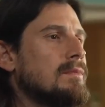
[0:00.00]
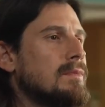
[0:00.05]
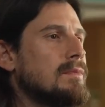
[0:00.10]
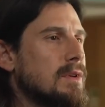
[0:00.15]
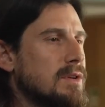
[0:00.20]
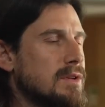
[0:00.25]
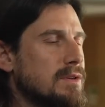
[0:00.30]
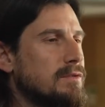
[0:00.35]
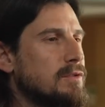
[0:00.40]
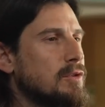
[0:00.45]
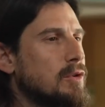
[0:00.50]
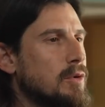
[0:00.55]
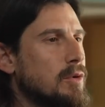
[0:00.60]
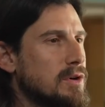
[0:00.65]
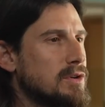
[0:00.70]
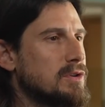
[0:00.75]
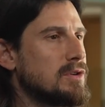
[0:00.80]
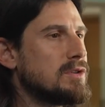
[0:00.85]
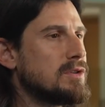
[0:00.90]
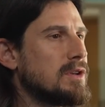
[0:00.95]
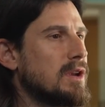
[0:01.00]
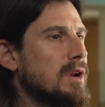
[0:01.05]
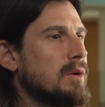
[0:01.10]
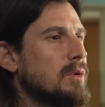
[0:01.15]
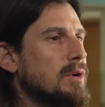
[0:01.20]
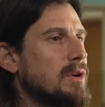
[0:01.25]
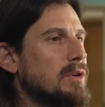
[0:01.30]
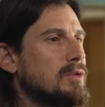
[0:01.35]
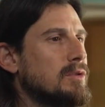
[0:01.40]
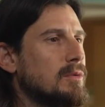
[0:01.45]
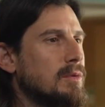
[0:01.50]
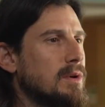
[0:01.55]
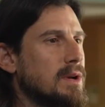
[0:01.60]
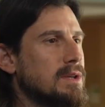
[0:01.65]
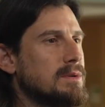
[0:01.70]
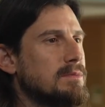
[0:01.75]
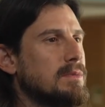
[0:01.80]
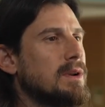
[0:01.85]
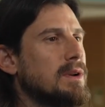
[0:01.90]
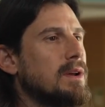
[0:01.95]
There's a few questions that I wanted to
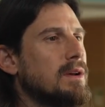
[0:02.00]
raise, but